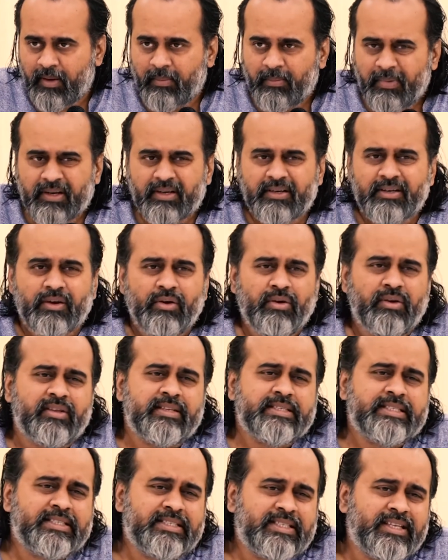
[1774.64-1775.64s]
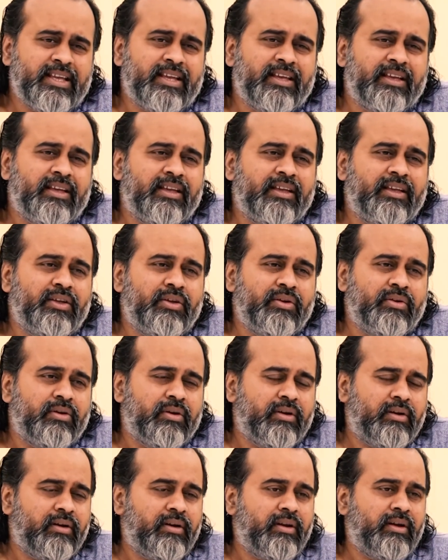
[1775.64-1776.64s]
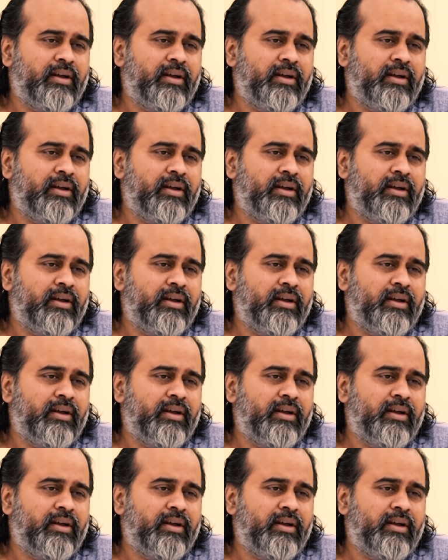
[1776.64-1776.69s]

But see, your